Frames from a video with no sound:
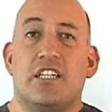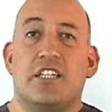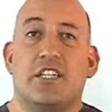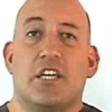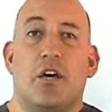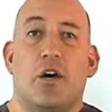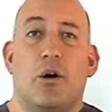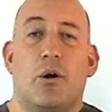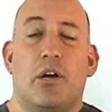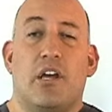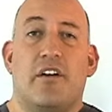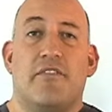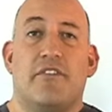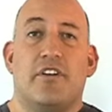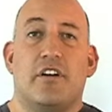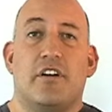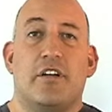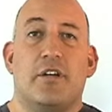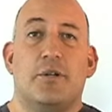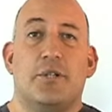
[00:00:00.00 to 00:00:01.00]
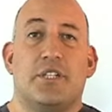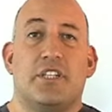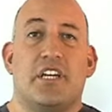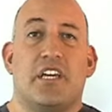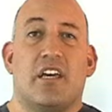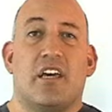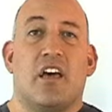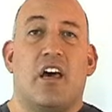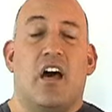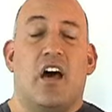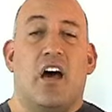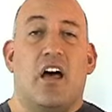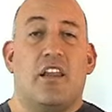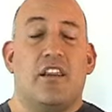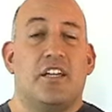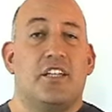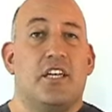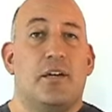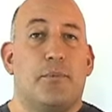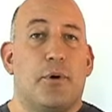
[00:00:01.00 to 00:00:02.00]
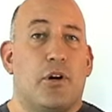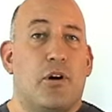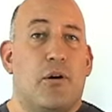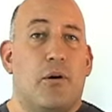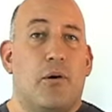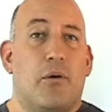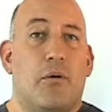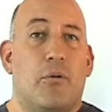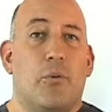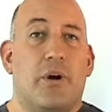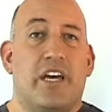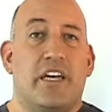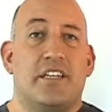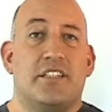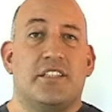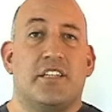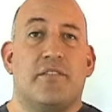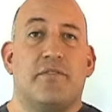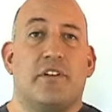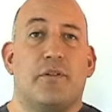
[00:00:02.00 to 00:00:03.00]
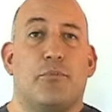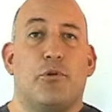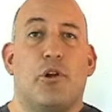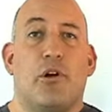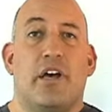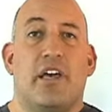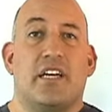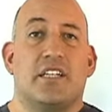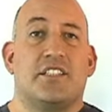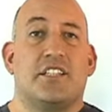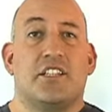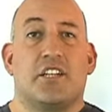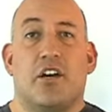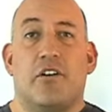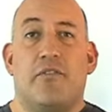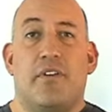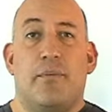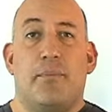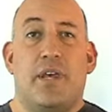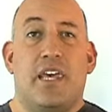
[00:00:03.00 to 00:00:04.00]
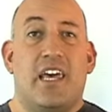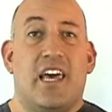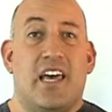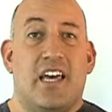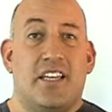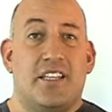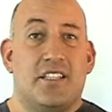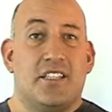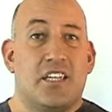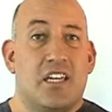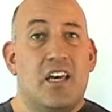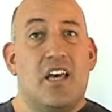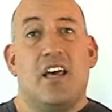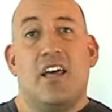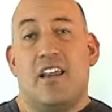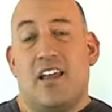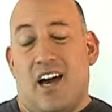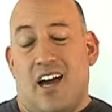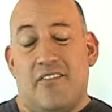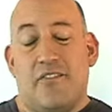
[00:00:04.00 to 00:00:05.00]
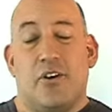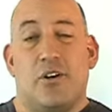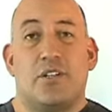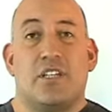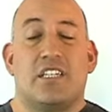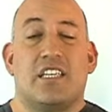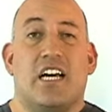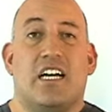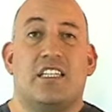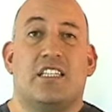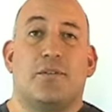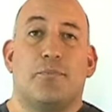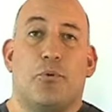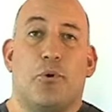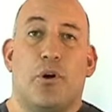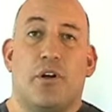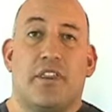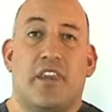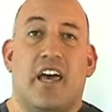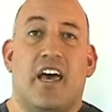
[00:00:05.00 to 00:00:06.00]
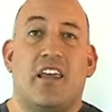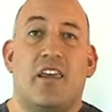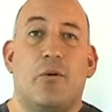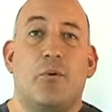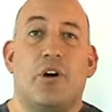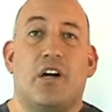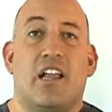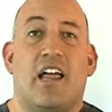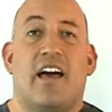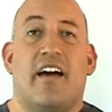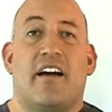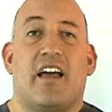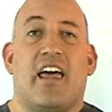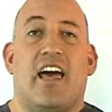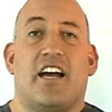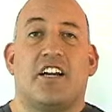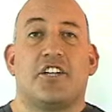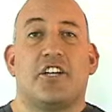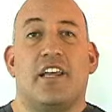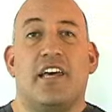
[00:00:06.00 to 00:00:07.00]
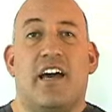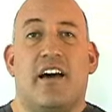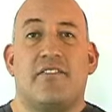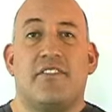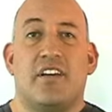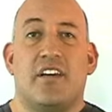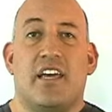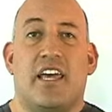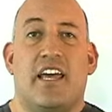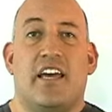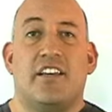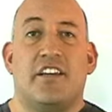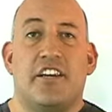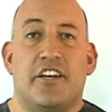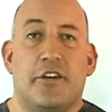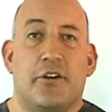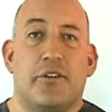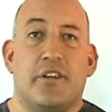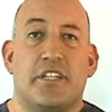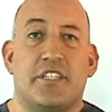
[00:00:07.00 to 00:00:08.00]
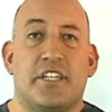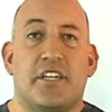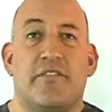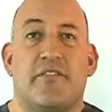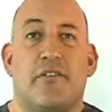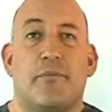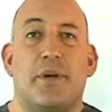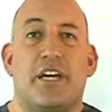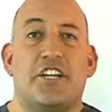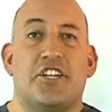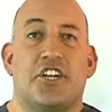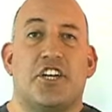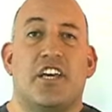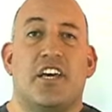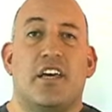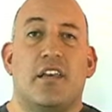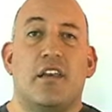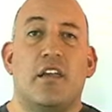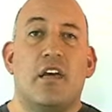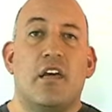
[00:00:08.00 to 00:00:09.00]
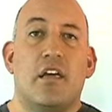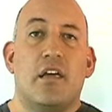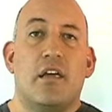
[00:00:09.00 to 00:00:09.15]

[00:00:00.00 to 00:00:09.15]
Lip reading: So if you're using the typical ways of deploying Cisco VPNs, the iPhone does not support that. You will actually have to hand enter this information in.